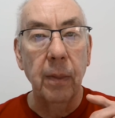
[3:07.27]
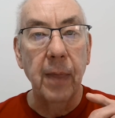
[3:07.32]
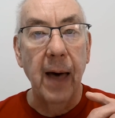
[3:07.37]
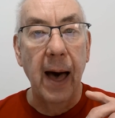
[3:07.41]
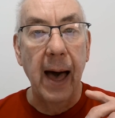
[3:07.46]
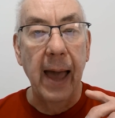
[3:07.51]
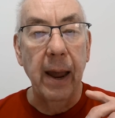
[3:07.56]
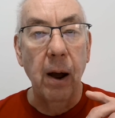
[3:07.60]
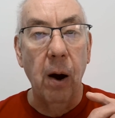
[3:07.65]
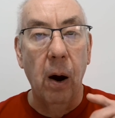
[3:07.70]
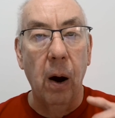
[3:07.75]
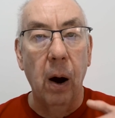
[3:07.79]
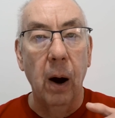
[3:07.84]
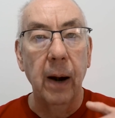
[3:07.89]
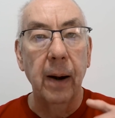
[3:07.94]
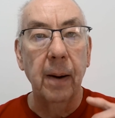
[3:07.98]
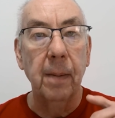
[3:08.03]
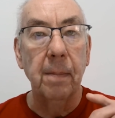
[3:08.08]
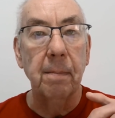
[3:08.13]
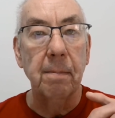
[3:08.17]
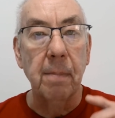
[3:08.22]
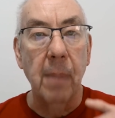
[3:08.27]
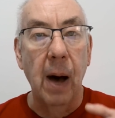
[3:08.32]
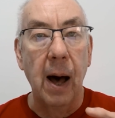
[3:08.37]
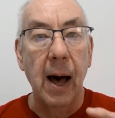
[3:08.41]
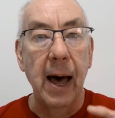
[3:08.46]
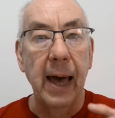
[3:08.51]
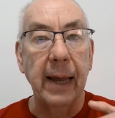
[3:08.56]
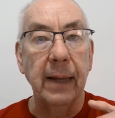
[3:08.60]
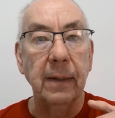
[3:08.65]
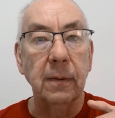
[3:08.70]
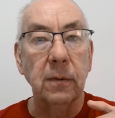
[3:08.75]
thy heart,
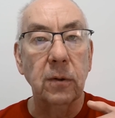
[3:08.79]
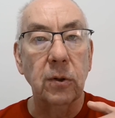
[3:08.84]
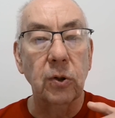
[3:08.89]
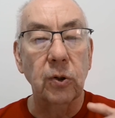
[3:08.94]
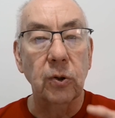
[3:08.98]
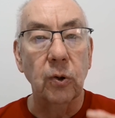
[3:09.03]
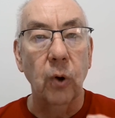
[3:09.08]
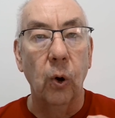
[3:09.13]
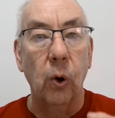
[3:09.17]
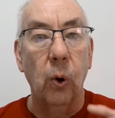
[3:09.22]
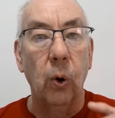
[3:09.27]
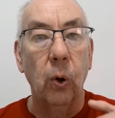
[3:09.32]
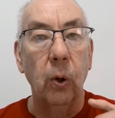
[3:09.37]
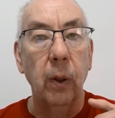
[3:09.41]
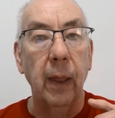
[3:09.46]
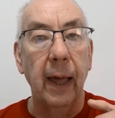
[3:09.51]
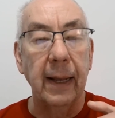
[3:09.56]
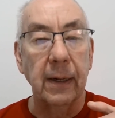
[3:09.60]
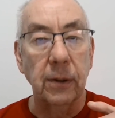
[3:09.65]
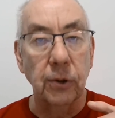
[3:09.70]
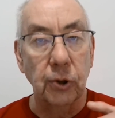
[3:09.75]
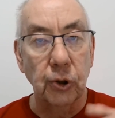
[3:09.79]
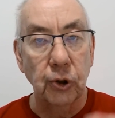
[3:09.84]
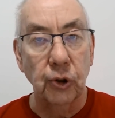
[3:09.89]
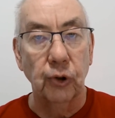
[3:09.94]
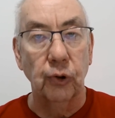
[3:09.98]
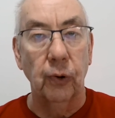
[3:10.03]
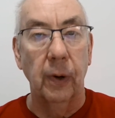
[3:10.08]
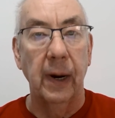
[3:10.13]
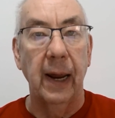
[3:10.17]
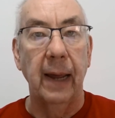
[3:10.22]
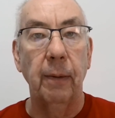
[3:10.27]
mind, soul, and
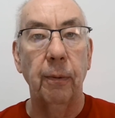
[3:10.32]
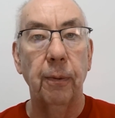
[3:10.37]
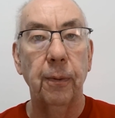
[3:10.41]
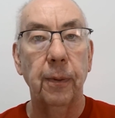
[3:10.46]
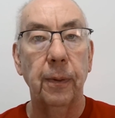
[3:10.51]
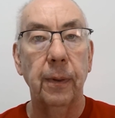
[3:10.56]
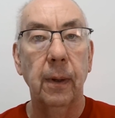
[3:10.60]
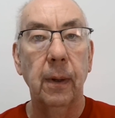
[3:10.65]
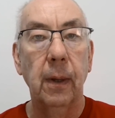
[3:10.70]
strength.